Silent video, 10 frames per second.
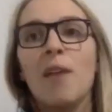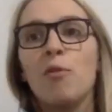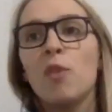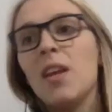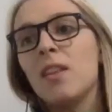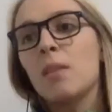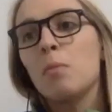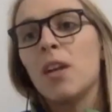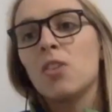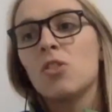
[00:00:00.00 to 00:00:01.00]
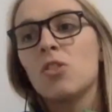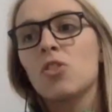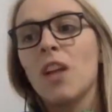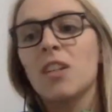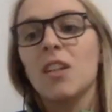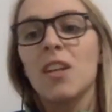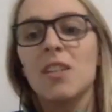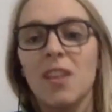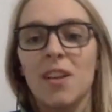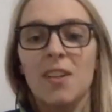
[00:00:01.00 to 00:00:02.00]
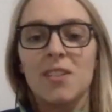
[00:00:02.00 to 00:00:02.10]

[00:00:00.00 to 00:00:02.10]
we eat the plant directly, it's like